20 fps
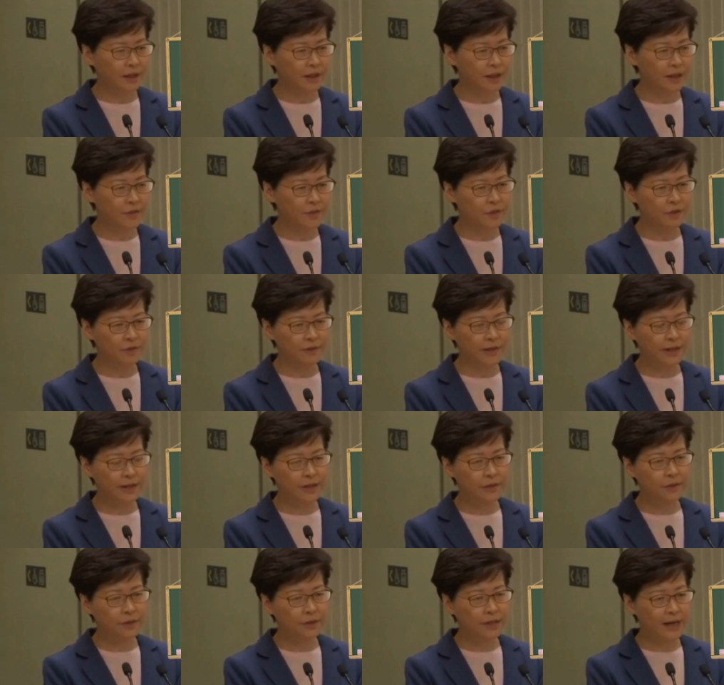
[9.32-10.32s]
has
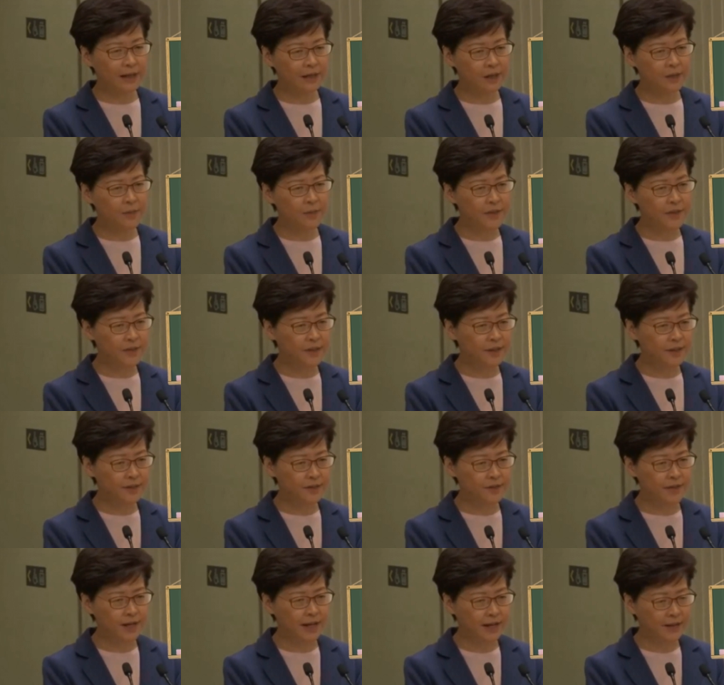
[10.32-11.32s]
already unanimously
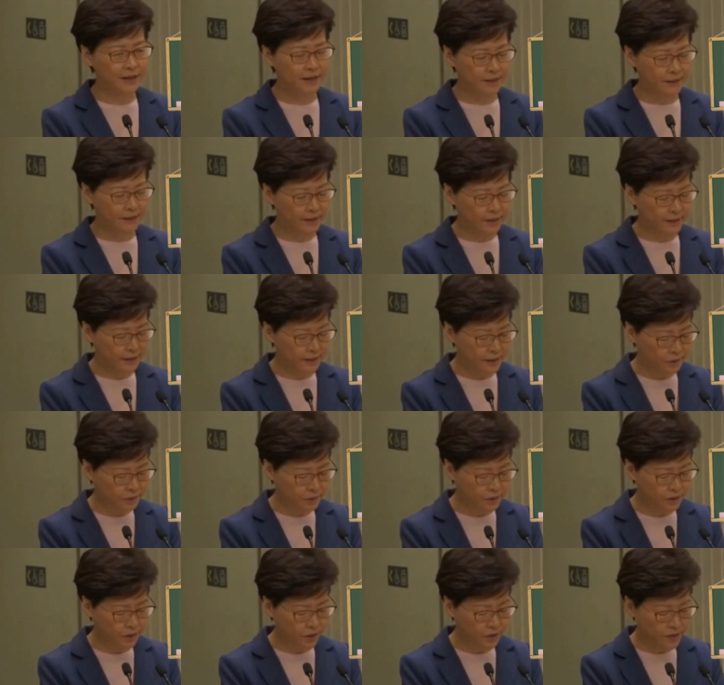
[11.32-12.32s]
decided that they
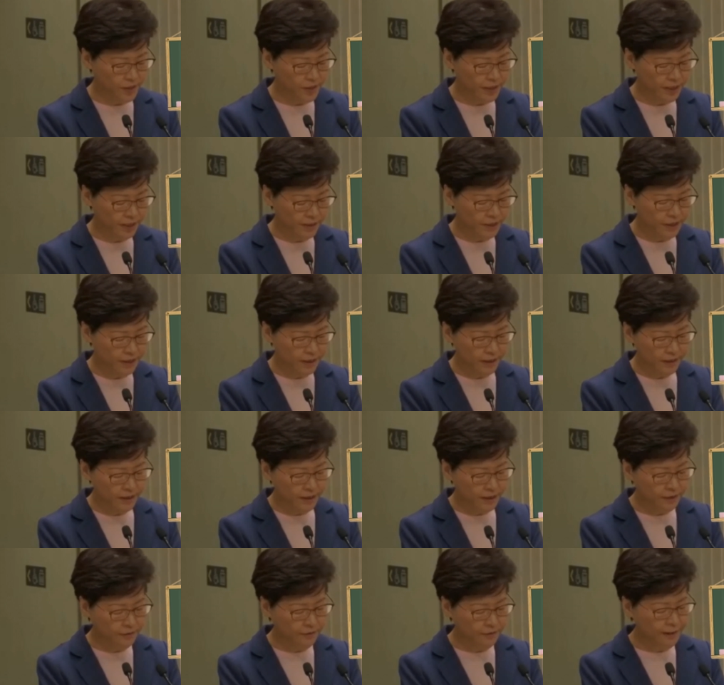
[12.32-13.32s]
will conduct
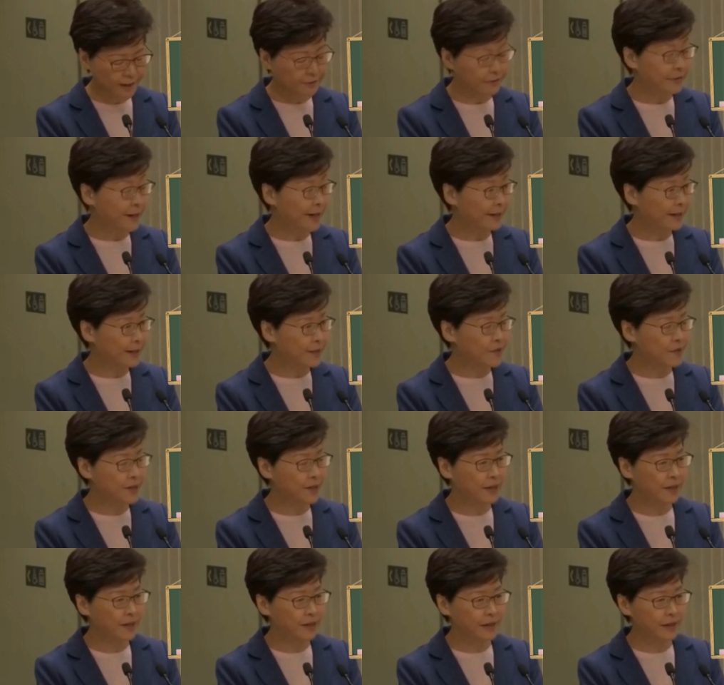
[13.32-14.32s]
a fact-finding
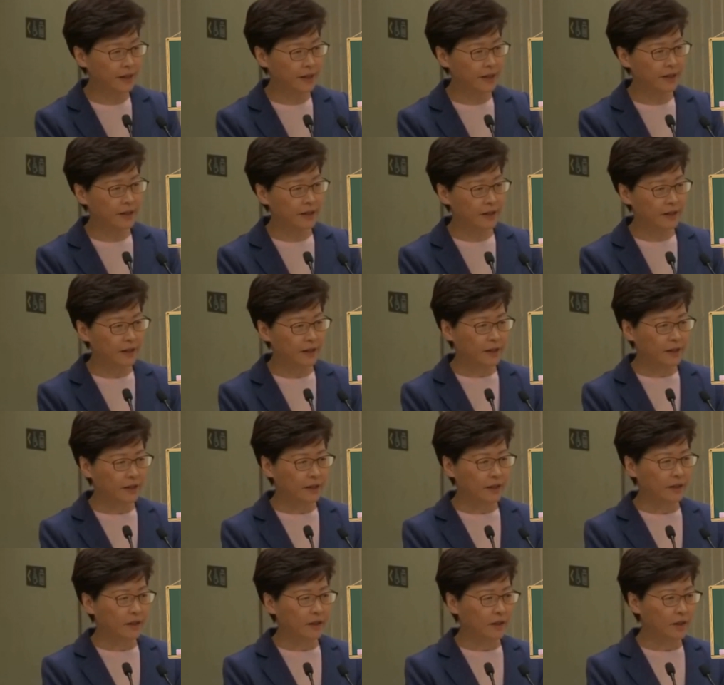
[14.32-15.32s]
study
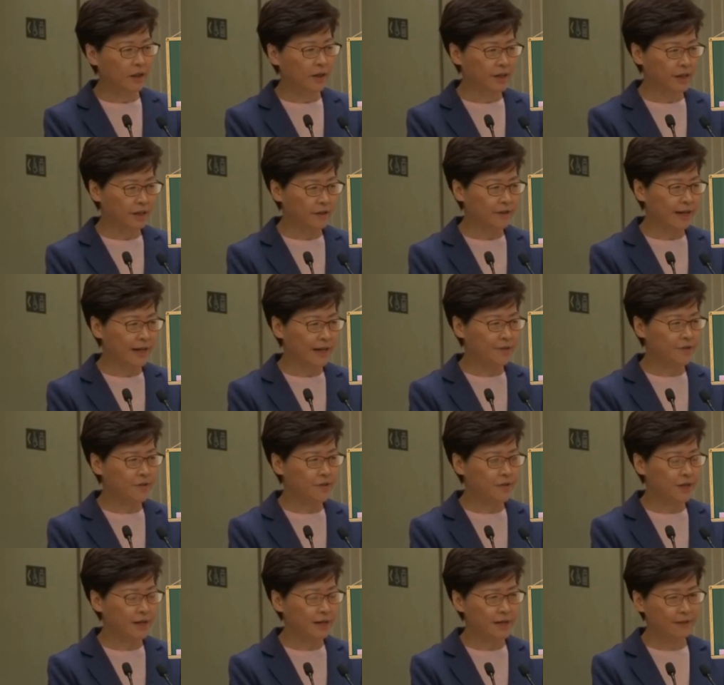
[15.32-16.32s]
on
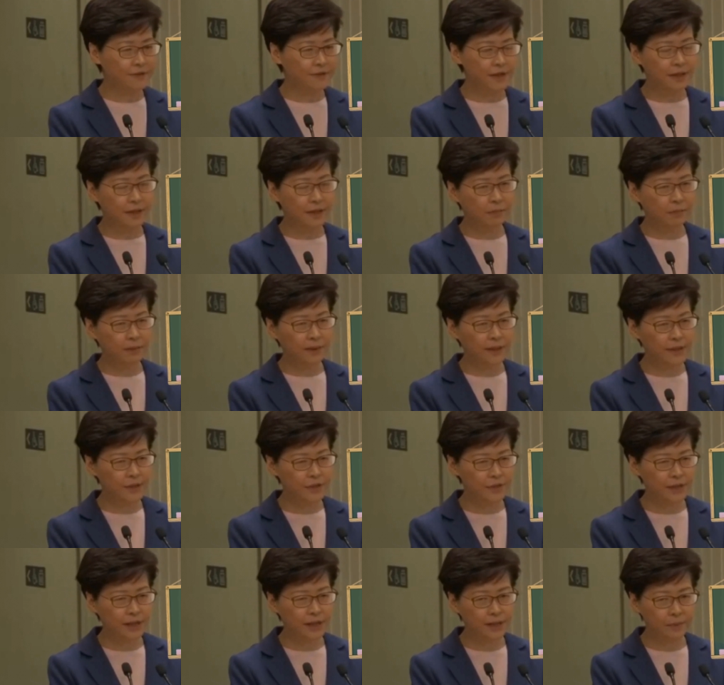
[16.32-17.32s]
events that have taken
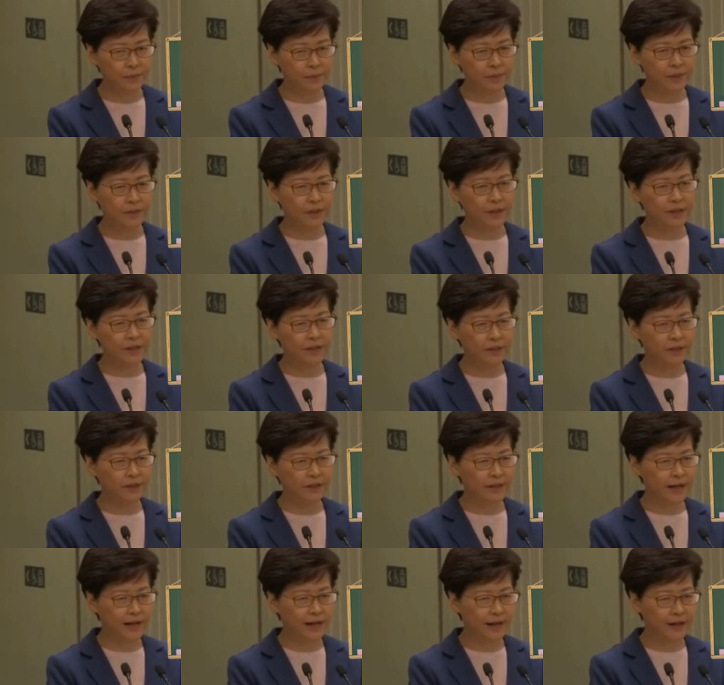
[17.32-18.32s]
place during the period
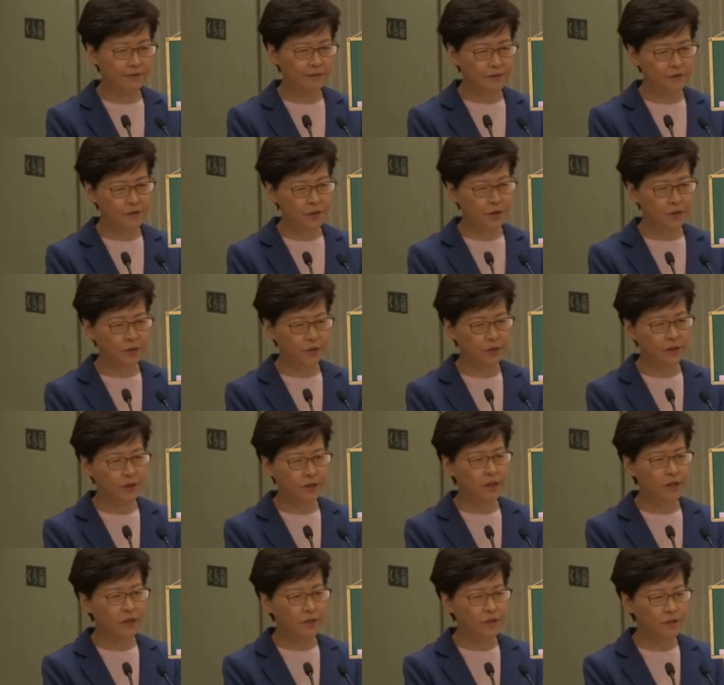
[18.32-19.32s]
9th of June
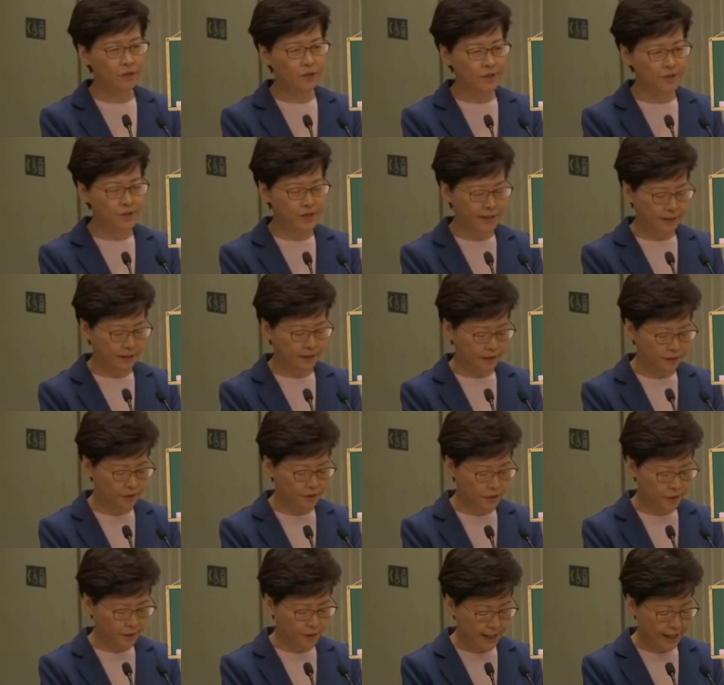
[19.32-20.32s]
to the 2nd
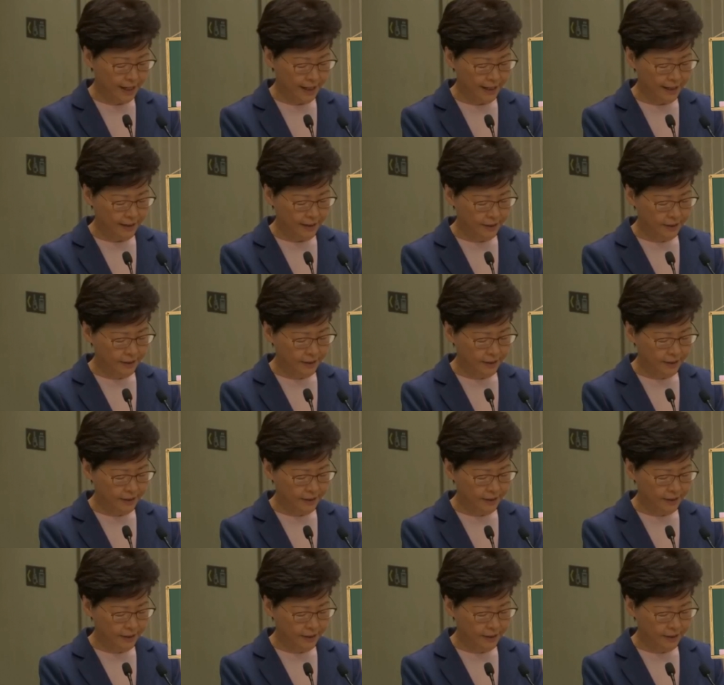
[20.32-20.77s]
of July,